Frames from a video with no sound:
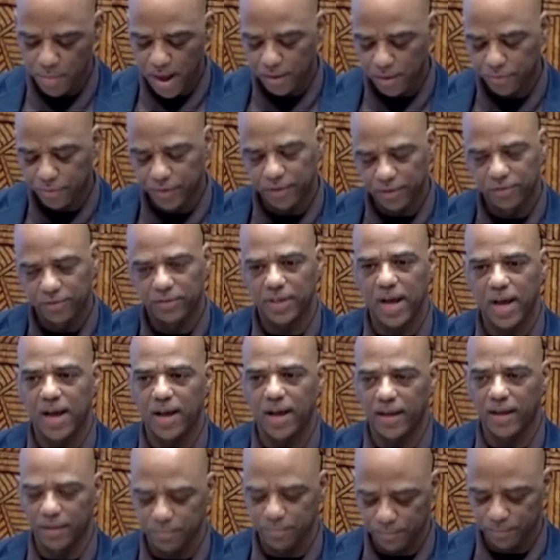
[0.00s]
this
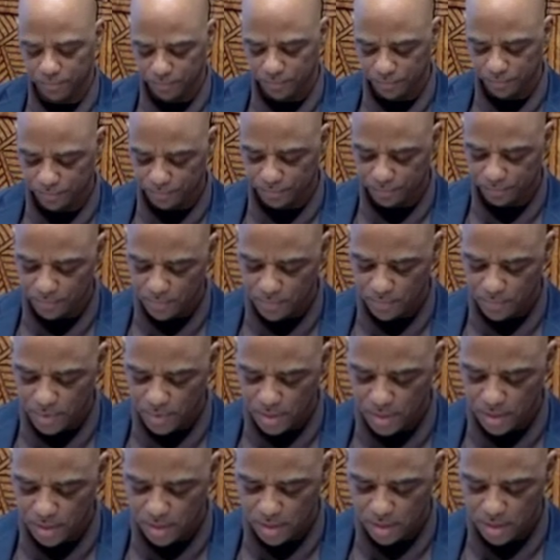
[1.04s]
time,
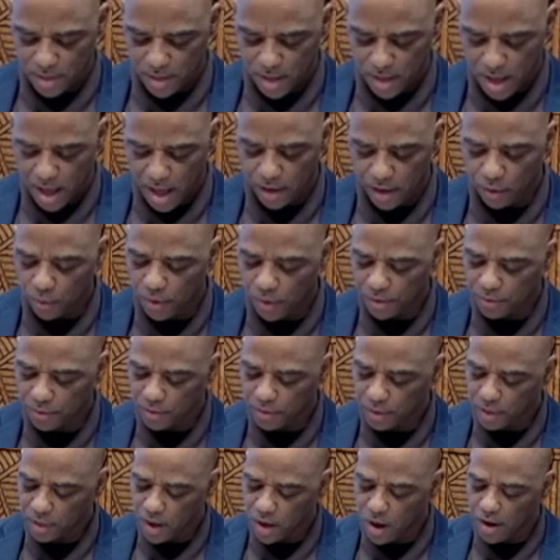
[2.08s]
I order a
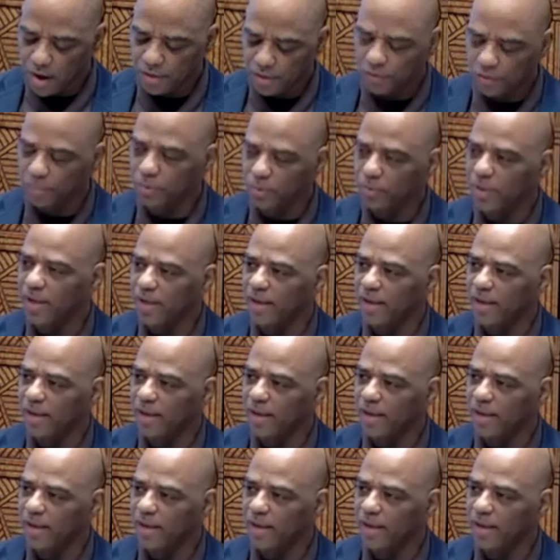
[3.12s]
large bouquet of